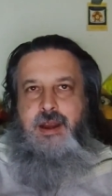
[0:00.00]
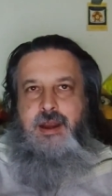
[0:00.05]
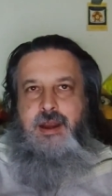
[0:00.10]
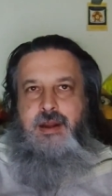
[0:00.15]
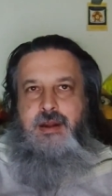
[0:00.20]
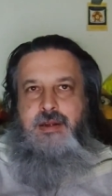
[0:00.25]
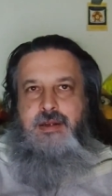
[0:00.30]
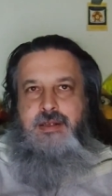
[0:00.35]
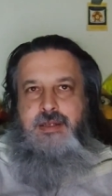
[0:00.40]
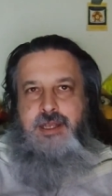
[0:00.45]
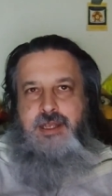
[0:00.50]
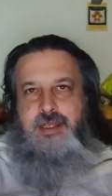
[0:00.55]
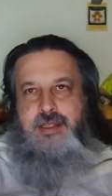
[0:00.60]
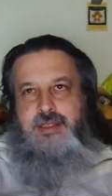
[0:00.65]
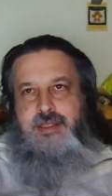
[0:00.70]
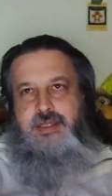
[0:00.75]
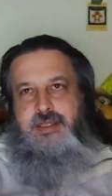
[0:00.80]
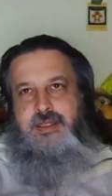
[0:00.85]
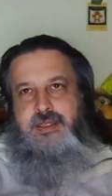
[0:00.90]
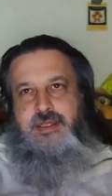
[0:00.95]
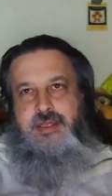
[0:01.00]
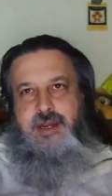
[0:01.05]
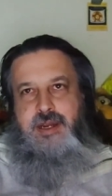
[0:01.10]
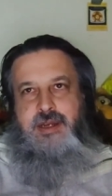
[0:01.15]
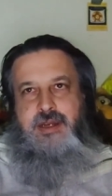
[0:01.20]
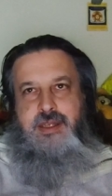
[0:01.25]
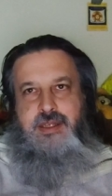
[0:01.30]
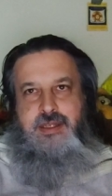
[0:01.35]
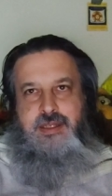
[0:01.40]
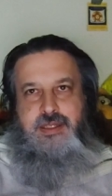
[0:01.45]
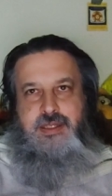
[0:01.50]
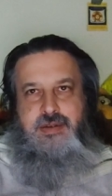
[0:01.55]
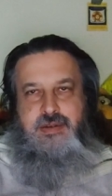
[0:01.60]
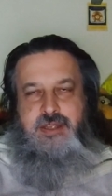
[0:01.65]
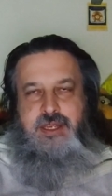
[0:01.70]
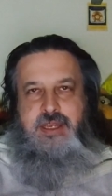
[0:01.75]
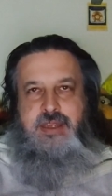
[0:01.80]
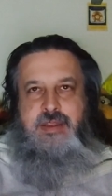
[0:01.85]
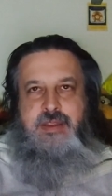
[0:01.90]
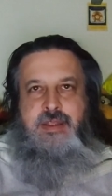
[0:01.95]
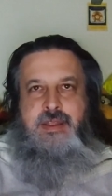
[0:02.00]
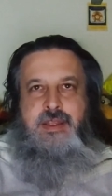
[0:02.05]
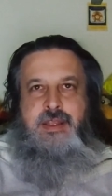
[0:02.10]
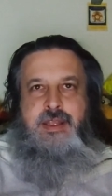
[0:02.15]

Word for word: aren't not not necessarily